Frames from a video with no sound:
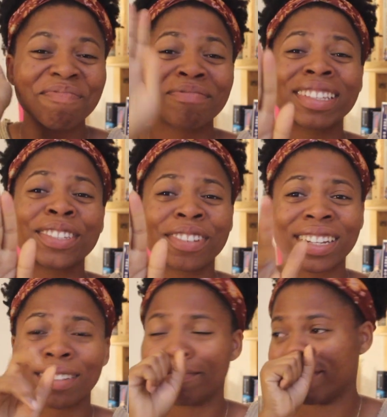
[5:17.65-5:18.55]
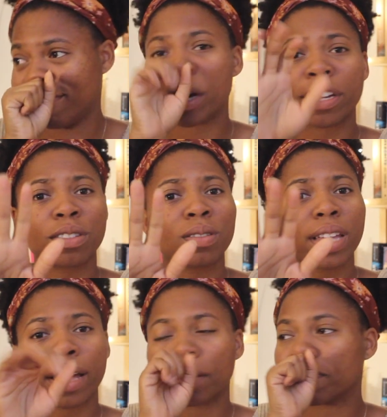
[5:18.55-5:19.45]
Please read it. Marcus
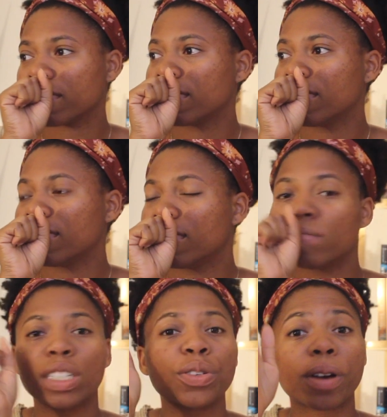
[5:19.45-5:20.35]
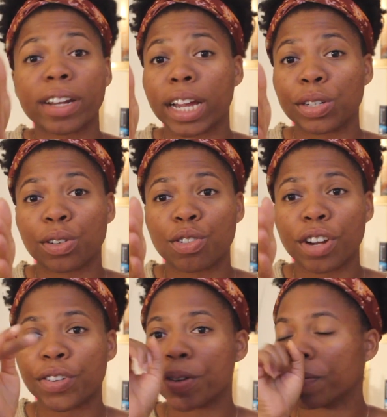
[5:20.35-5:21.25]
Zuzak, you are a national
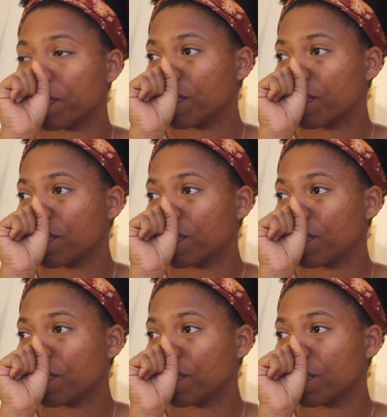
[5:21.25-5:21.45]
treasure.